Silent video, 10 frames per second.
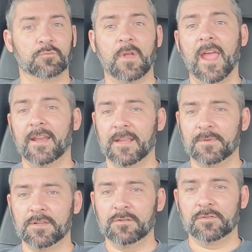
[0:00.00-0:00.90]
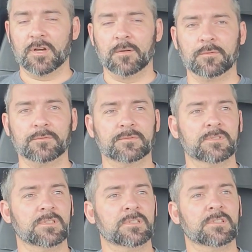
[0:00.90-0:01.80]
I had a.p.u. trouble.
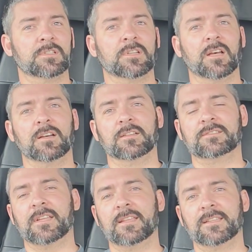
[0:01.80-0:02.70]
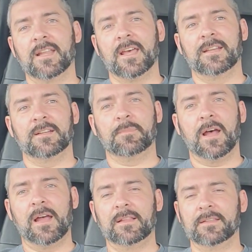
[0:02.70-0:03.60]
Stayed the night at a
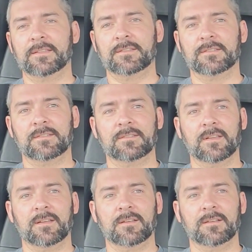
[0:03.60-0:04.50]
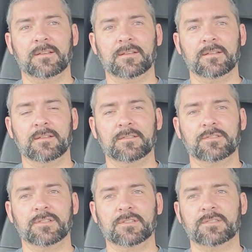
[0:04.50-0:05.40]
pilot
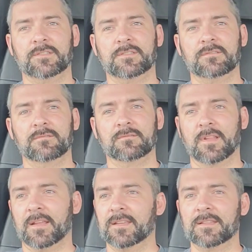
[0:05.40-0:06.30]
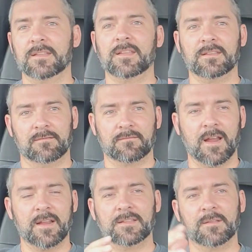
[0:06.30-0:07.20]
just like
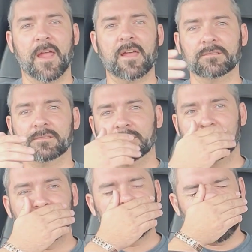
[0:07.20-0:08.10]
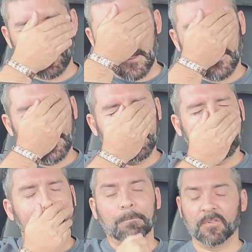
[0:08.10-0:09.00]
right in the mountains
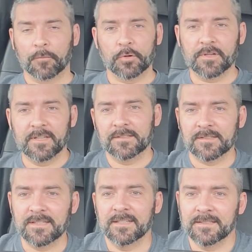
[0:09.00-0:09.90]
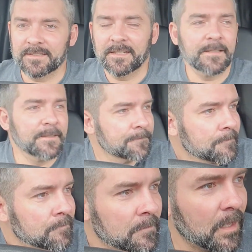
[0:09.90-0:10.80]
before you get to Tennessee
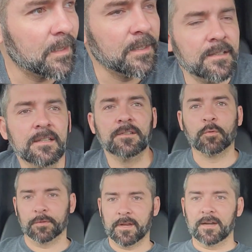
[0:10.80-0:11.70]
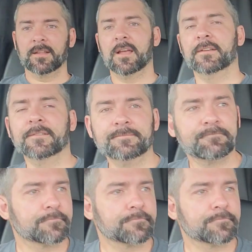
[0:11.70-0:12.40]
in North Carolina.